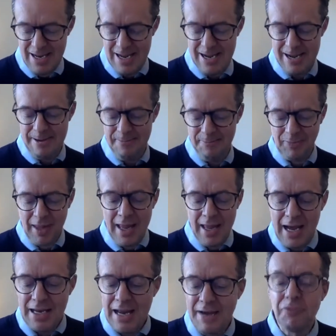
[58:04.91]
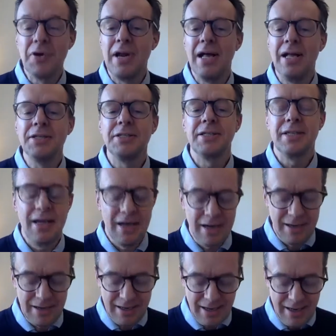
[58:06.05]
Um, and everyone else,
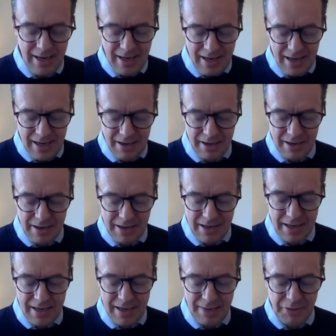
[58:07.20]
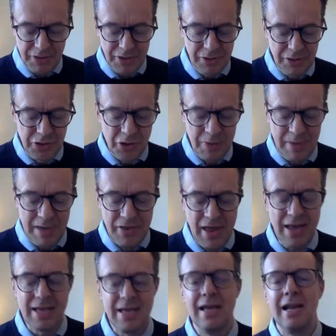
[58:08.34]
uh, uh, I, am sure you'll join me in
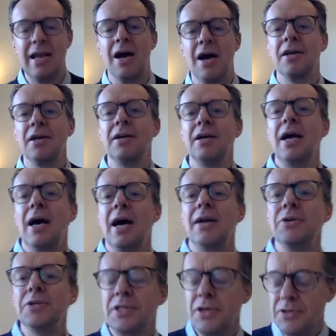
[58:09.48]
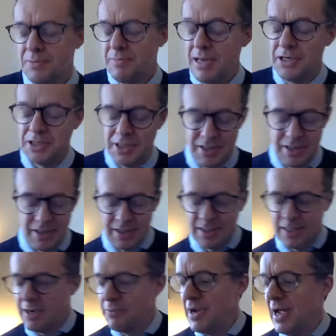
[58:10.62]
thanking Ileana, and also to mention
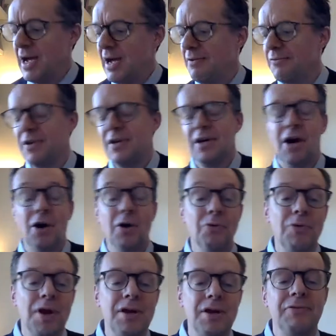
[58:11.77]
that we have a whole run